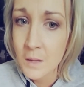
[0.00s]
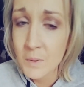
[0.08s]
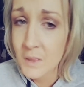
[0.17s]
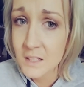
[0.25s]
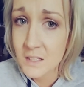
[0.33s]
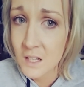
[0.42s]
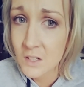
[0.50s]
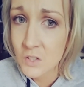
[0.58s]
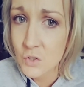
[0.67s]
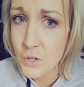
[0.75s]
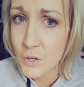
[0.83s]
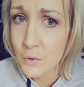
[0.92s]
But that's not
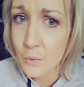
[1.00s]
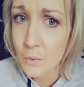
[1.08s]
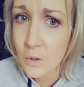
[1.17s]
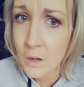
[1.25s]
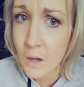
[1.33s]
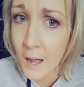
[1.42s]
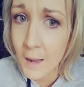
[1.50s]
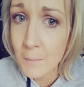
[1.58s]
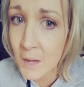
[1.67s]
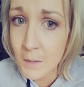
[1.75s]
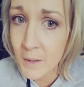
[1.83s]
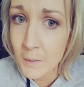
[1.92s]
true. I'm
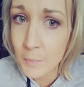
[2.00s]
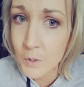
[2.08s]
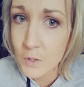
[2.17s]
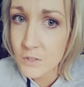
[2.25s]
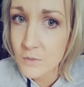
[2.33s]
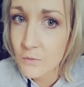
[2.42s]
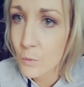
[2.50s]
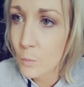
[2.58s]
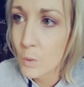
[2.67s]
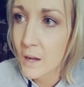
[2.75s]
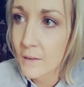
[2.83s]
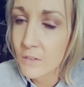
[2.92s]
not a bad person for
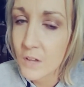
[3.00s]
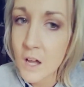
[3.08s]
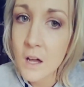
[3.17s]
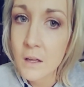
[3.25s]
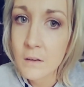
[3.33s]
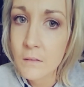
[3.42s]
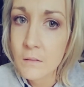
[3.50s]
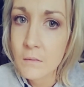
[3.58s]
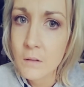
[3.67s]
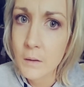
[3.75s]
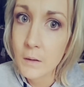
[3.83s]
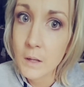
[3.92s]
what I've done,
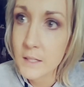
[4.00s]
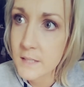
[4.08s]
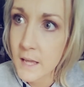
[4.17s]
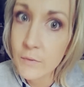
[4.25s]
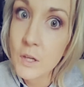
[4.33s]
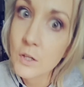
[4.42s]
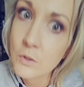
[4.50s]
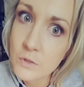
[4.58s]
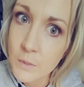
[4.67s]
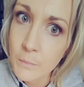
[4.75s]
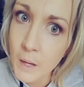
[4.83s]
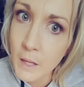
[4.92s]
unless I've killed
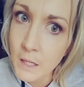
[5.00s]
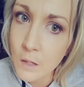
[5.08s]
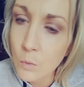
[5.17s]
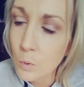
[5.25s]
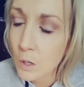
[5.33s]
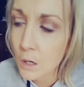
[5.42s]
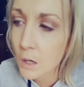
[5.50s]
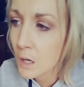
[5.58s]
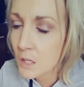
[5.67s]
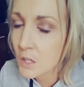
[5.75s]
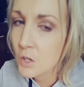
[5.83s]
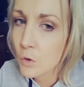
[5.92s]
somebody or,
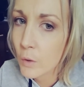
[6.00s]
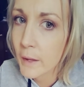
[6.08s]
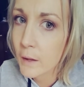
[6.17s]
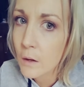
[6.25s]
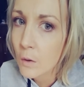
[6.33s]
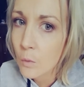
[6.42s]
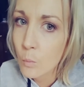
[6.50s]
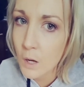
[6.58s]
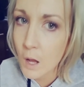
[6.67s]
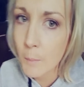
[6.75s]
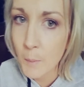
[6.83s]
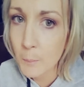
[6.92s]
you know, like went
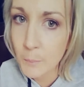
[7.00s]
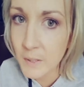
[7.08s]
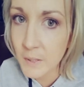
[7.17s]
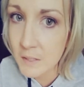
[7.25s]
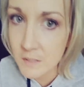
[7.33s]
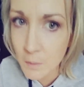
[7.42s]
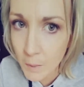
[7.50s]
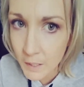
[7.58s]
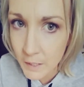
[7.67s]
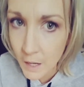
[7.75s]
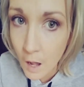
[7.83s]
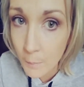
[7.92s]
up and beat
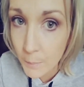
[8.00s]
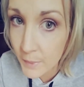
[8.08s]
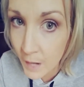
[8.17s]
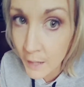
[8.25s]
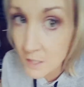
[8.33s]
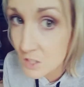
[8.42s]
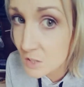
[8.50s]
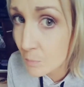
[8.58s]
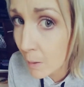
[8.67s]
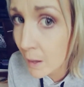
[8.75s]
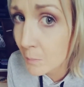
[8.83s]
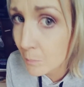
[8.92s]
somebody up. Then I just
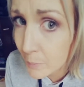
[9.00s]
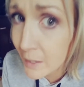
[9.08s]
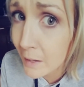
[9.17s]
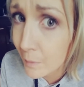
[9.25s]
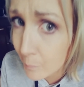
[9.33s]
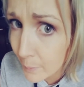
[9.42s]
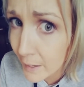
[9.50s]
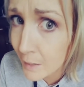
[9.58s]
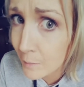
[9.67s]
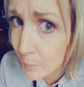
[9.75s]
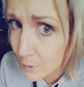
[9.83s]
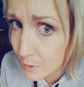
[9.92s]
might be a
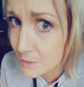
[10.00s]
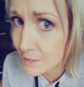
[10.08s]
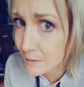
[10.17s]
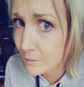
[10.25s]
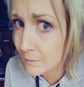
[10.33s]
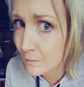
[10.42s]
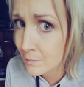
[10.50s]
bad person.